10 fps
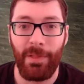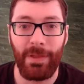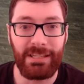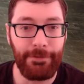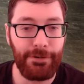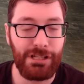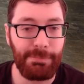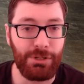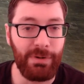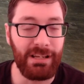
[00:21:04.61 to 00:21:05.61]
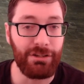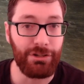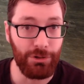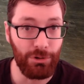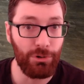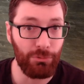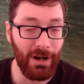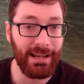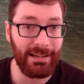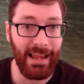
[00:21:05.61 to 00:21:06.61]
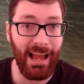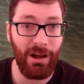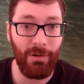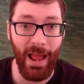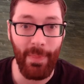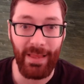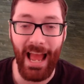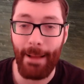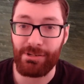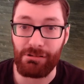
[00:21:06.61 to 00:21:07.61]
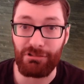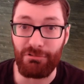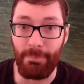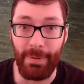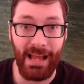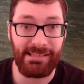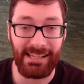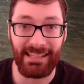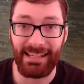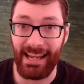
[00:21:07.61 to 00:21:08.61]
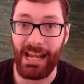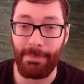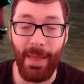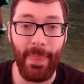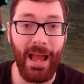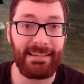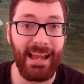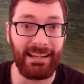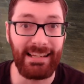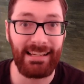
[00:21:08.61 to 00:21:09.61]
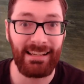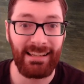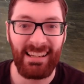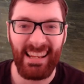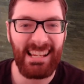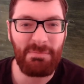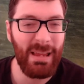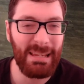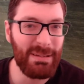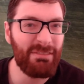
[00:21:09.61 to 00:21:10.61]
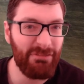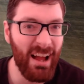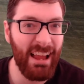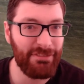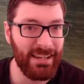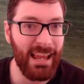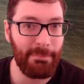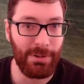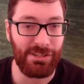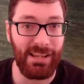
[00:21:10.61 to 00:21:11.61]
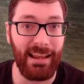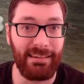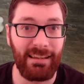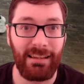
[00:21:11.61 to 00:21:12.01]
The difference between you right now and the absolute best in the game at that technique is maybe 5-10%.